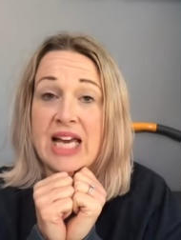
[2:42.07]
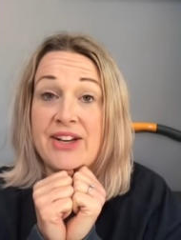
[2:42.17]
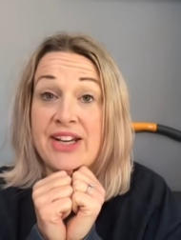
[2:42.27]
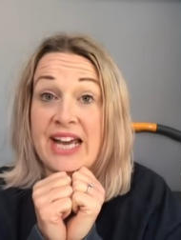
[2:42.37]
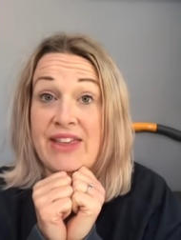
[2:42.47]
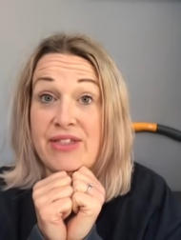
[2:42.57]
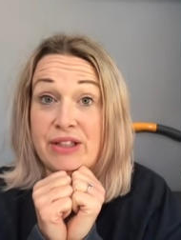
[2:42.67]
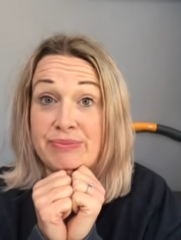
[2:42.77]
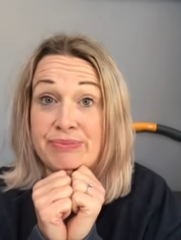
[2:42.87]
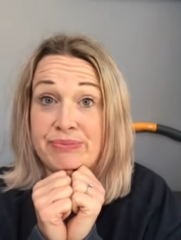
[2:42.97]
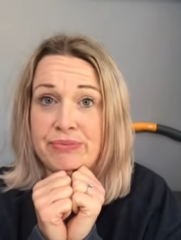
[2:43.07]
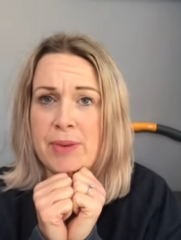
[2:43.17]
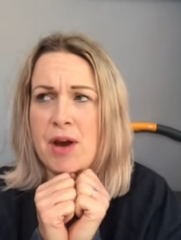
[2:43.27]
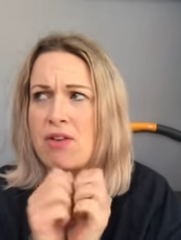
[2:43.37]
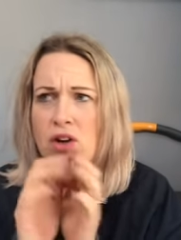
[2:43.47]
and I ate them.
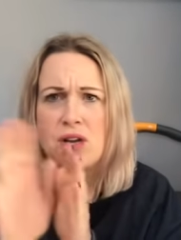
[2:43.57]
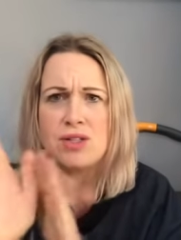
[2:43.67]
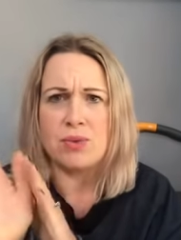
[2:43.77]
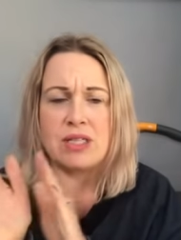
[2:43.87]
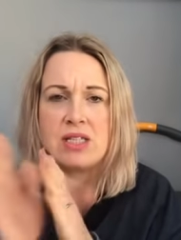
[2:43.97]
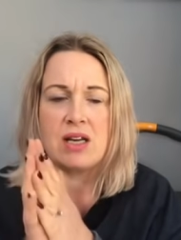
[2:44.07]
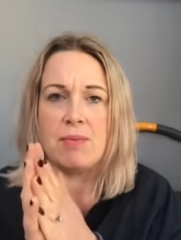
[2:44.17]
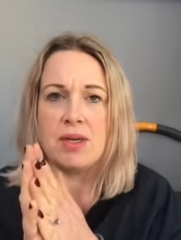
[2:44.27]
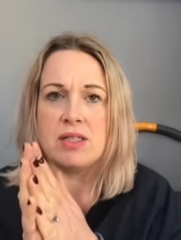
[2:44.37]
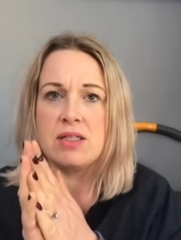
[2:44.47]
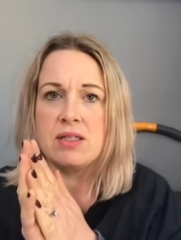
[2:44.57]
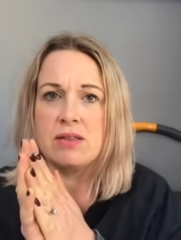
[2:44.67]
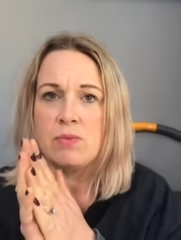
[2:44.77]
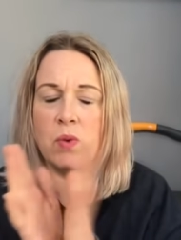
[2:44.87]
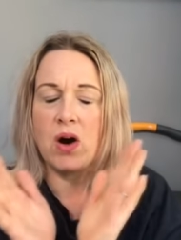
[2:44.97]
I mean, I've got loads of sweets in the cupboard.
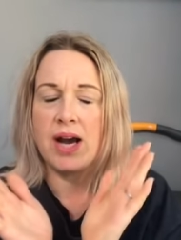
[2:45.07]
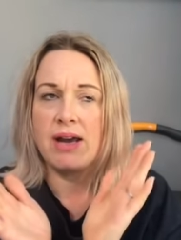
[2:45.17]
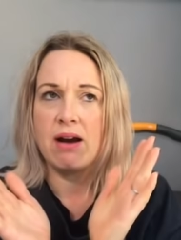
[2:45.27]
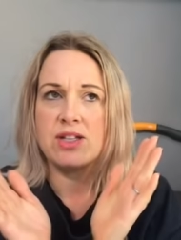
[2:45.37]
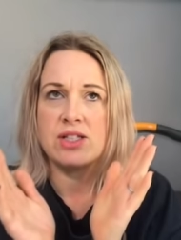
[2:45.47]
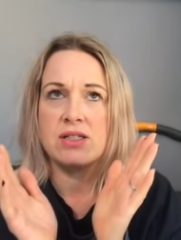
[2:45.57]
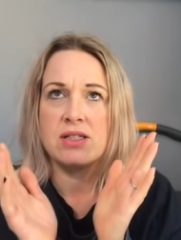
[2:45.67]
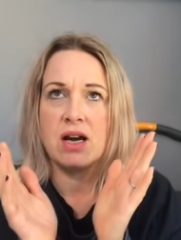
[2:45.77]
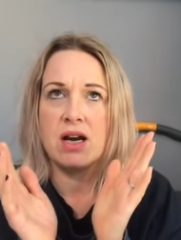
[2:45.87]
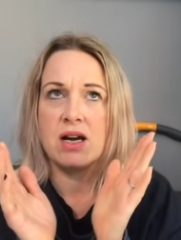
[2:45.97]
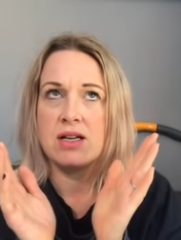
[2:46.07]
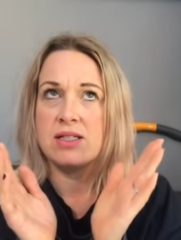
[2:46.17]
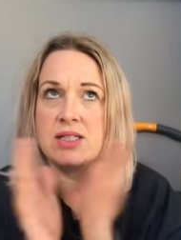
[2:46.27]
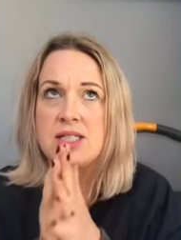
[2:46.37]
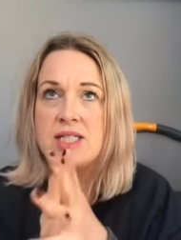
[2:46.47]
Why I just
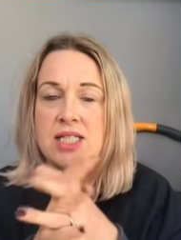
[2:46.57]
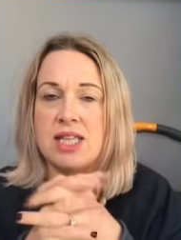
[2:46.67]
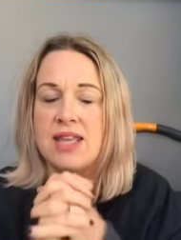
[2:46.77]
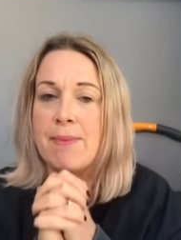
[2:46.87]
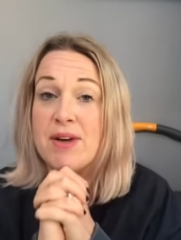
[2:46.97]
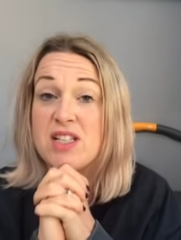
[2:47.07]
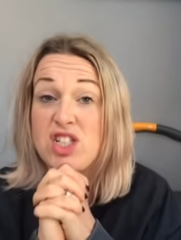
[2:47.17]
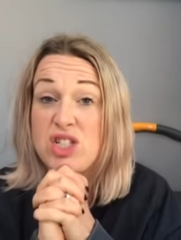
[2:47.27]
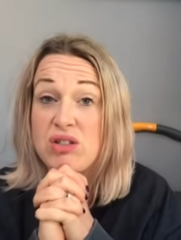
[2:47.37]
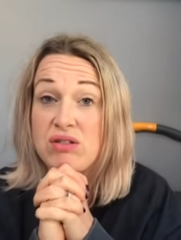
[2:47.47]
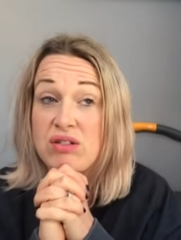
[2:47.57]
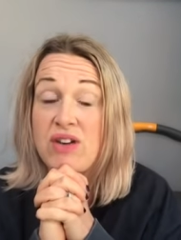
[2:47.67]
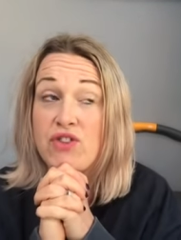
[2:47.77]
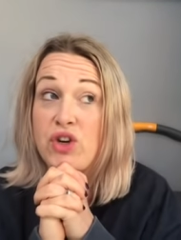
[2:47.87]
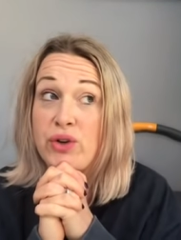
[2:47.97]
did that because I just thought
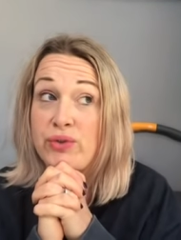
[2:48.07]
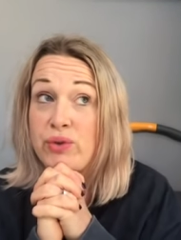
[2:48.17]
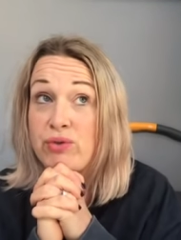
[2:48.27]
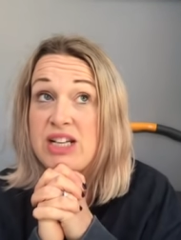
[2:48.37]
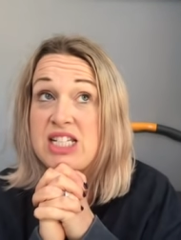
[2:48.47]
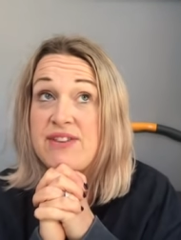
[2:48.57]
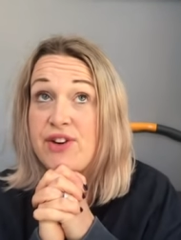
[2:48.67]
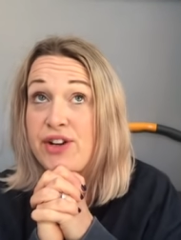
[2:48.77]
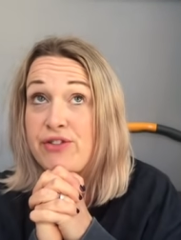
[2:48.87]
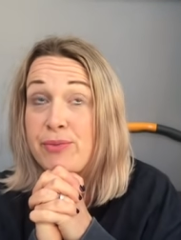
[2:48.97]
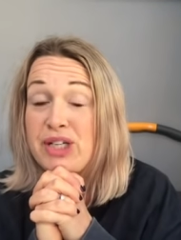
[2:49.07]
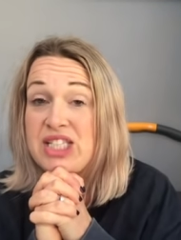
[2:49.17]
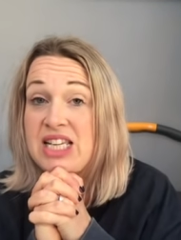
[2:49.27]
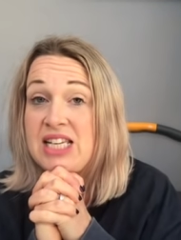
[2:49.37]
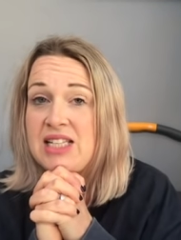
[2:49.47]
I've gone off already. I've gone over my
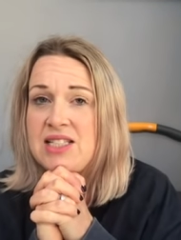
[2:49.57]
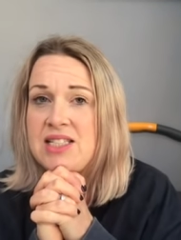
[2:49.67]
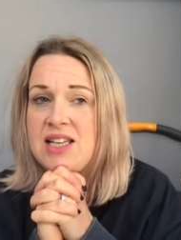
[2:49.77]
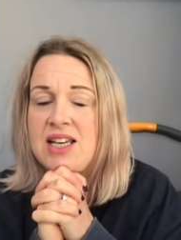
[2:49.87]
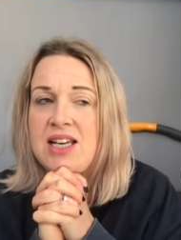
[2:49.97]
sins.